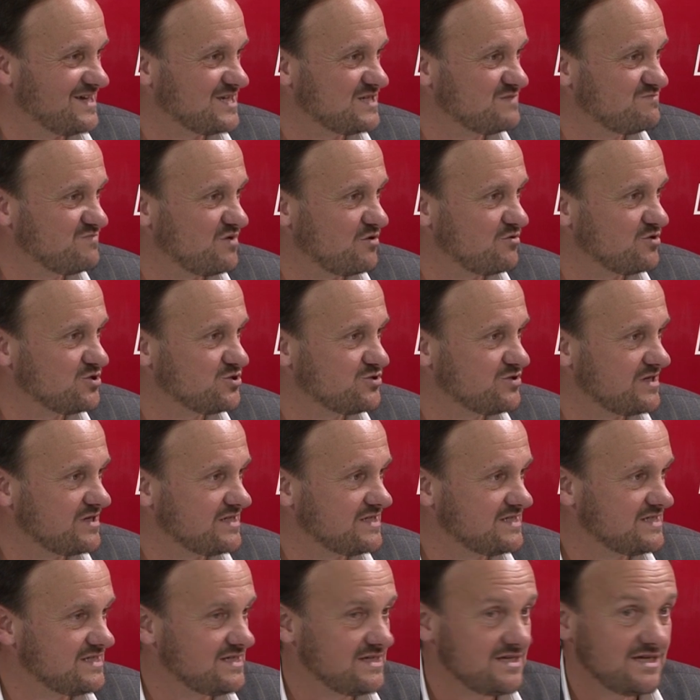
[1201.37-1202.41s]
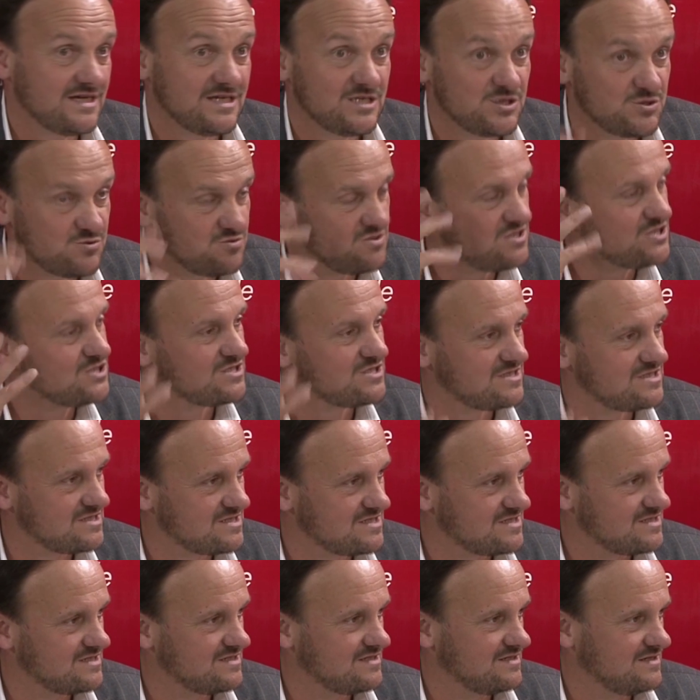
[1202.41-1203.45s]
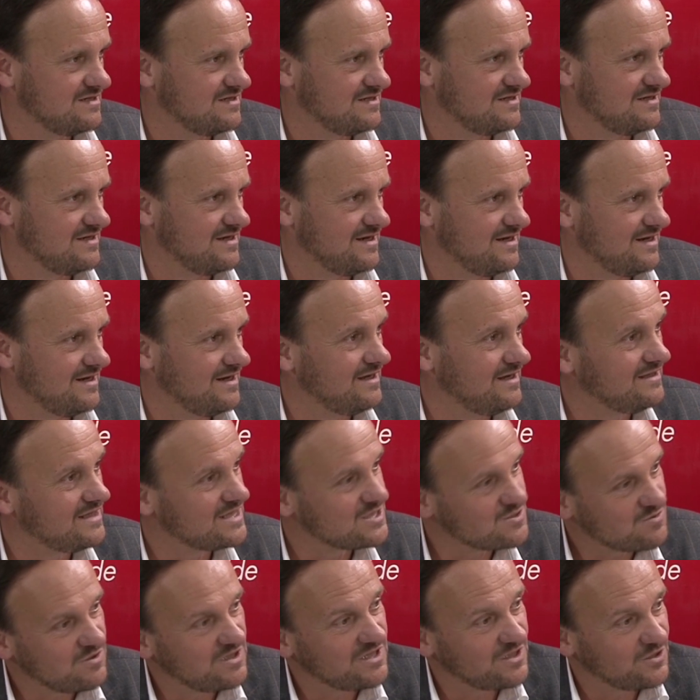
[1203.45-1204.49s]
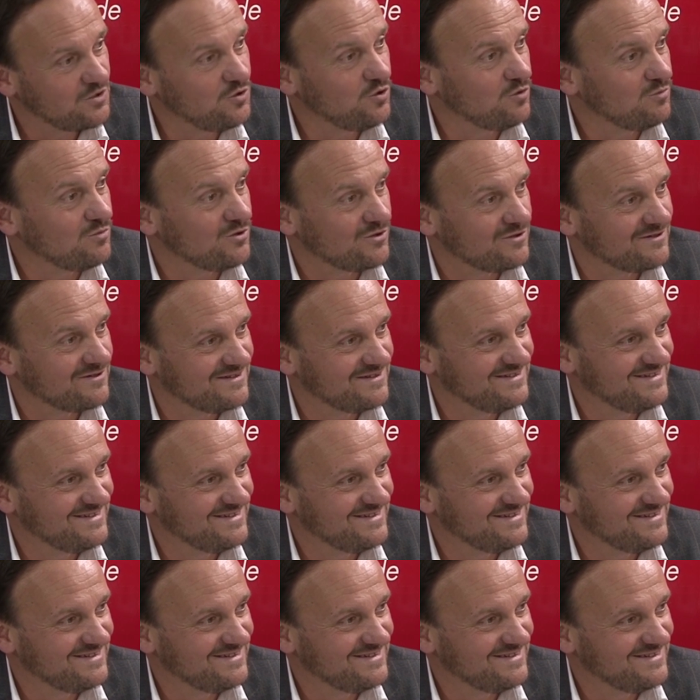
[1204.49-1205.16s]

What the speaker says: spirituality, intuitions, and that's quite normal.